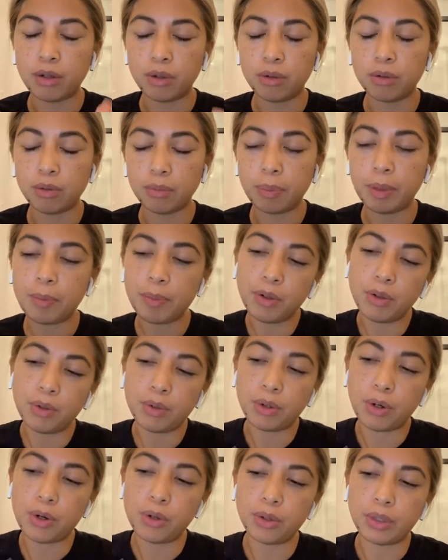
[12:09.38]
people who
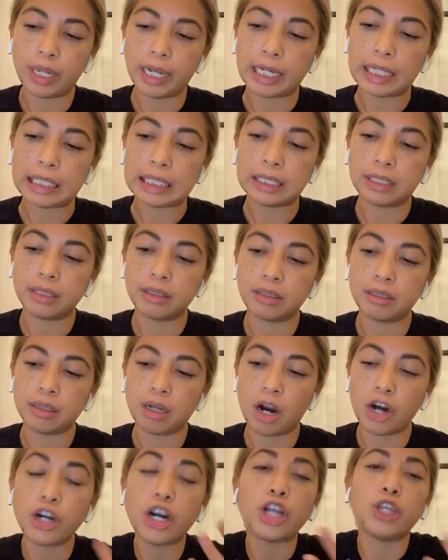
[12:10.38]
don't like
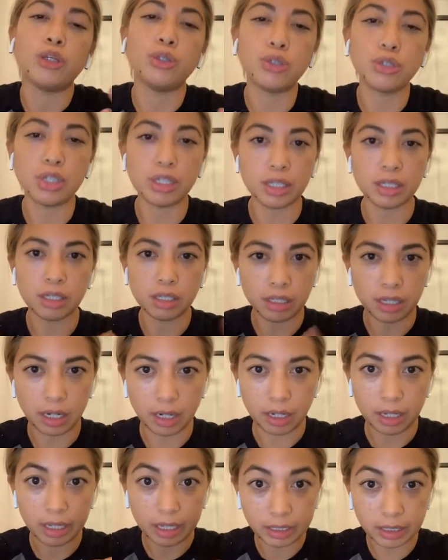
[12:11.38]
are not used to
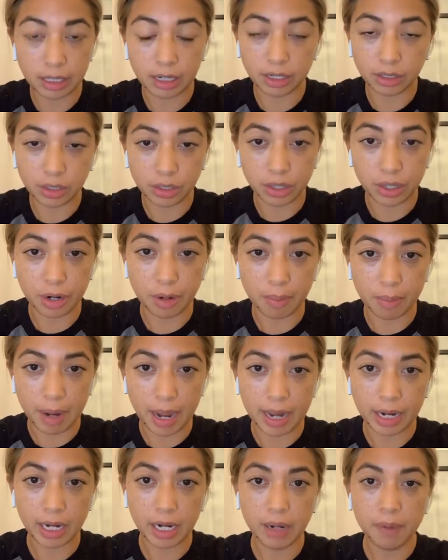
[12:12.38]
listening to their
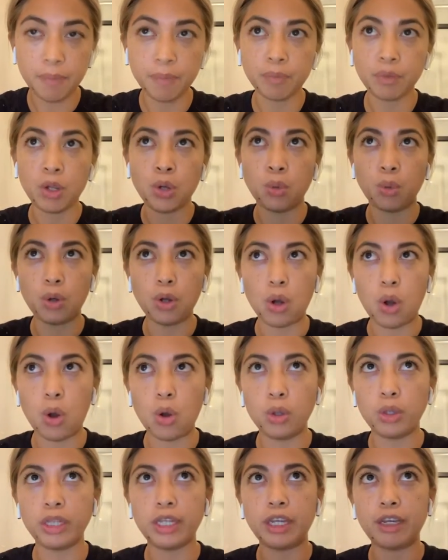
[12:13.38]
body will
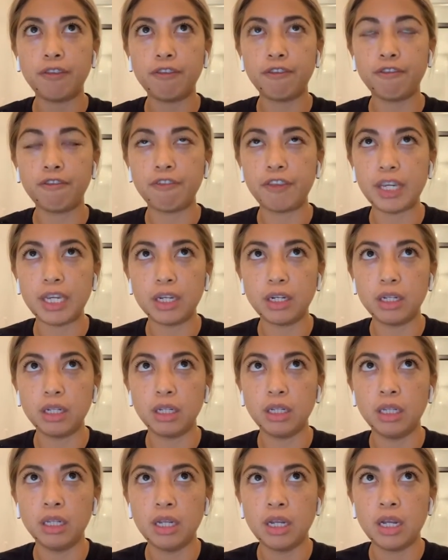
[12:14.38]
only
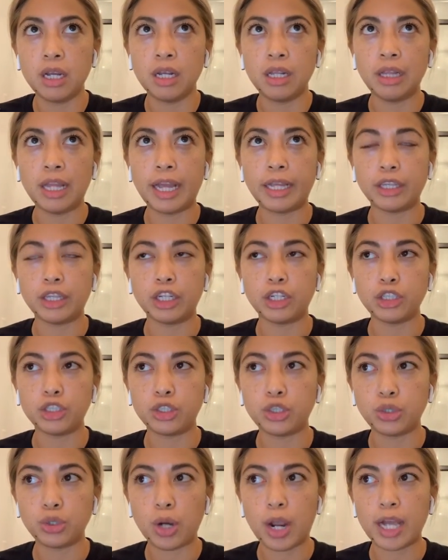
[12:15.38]
feel like they're
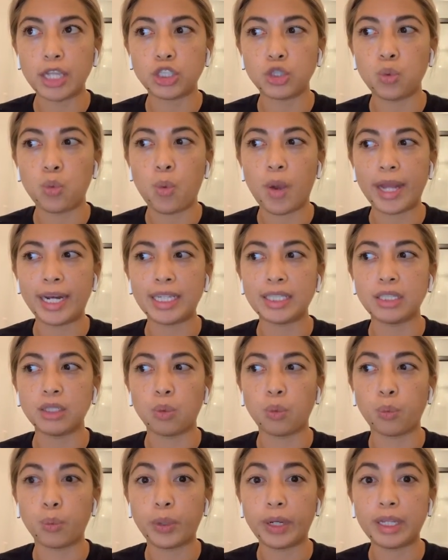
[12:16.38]
stressed when it's a
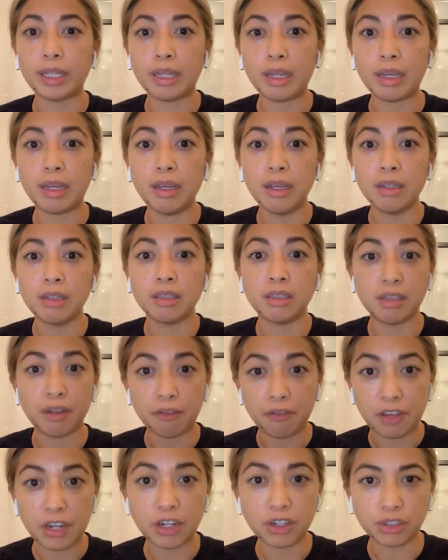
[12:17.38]
really
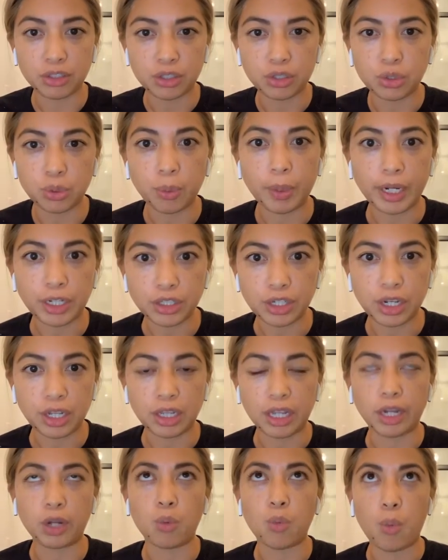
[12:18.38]
severe situation,
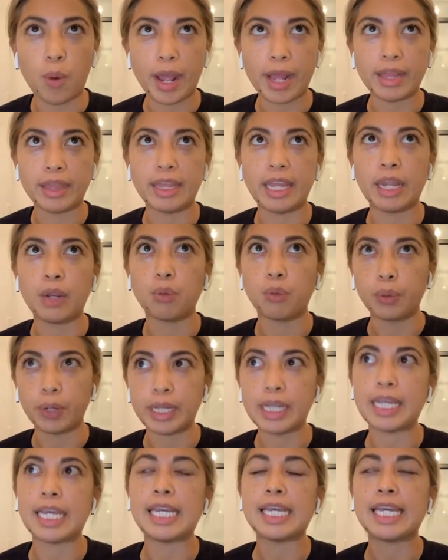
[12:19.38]
like when they
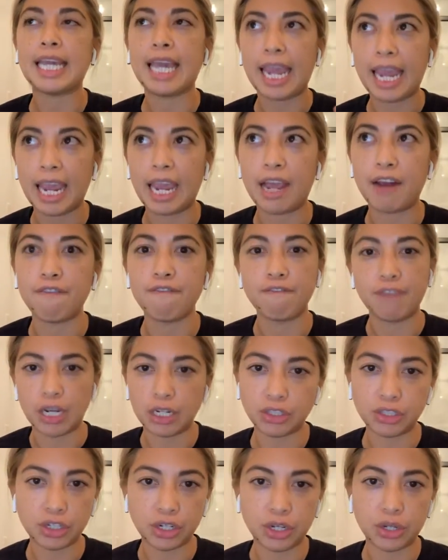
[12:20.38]
really can't
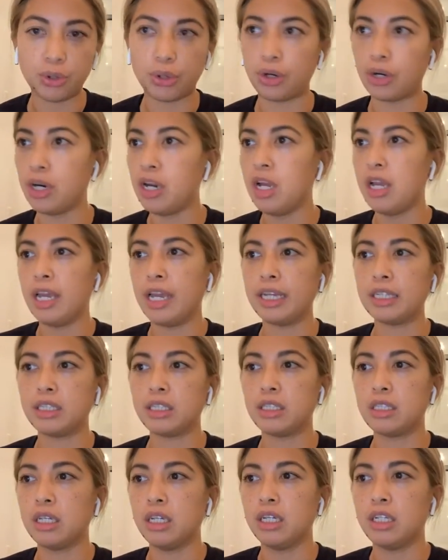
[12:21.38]
function or
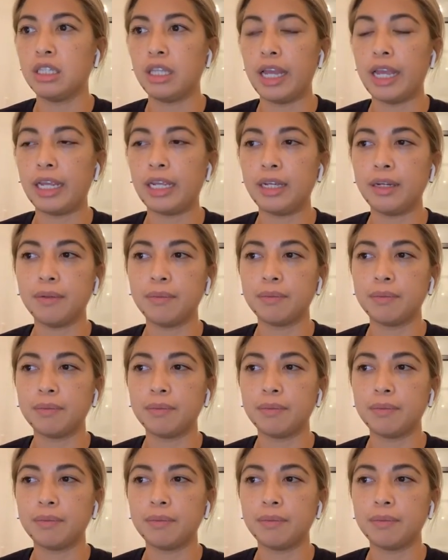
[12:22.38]
it's like